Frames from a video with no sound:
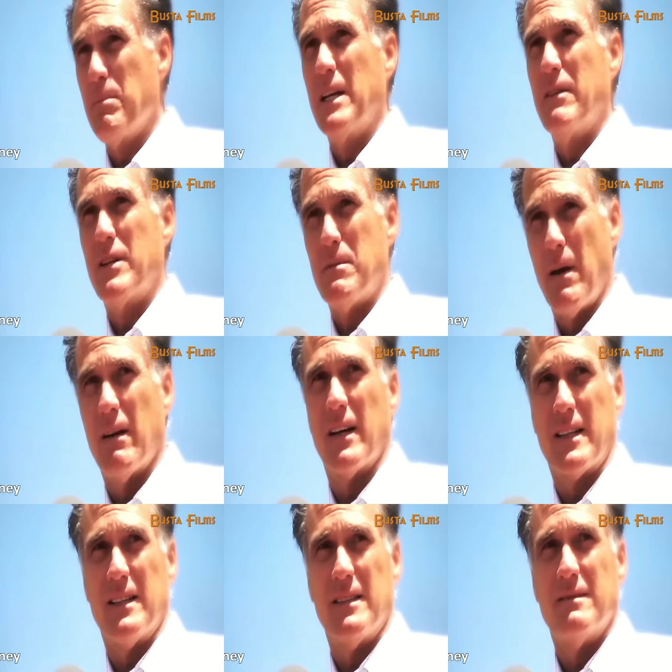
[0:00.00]
I believe
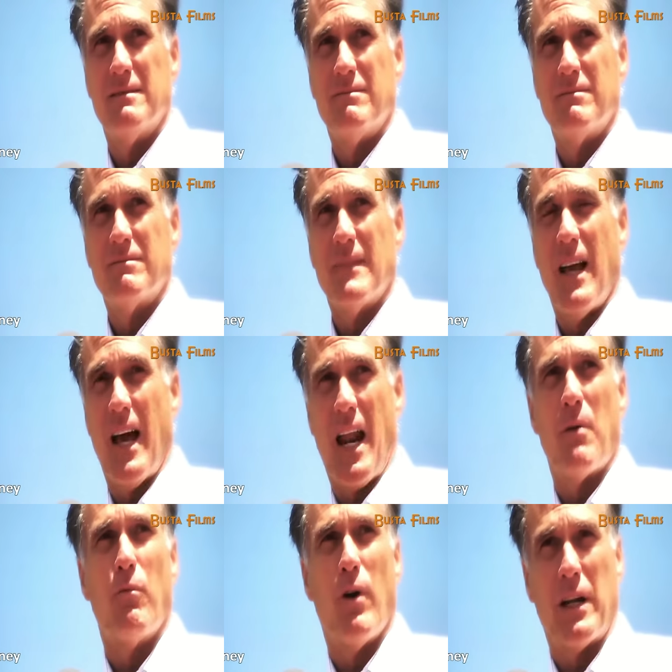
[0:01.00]
in America,
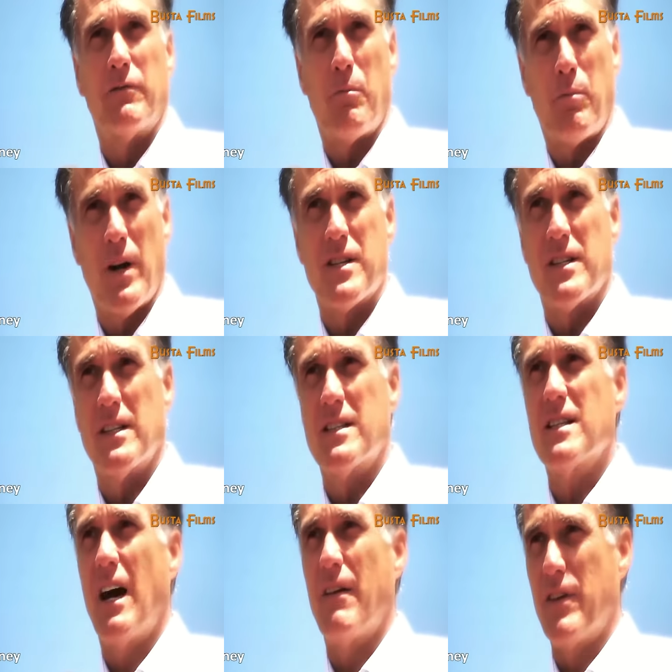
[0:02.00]
and I'm running for
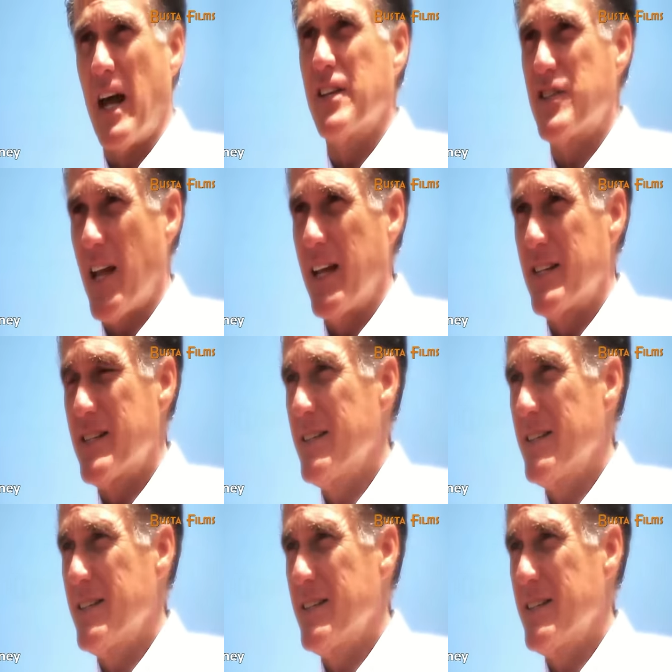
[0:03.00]
president of the United States.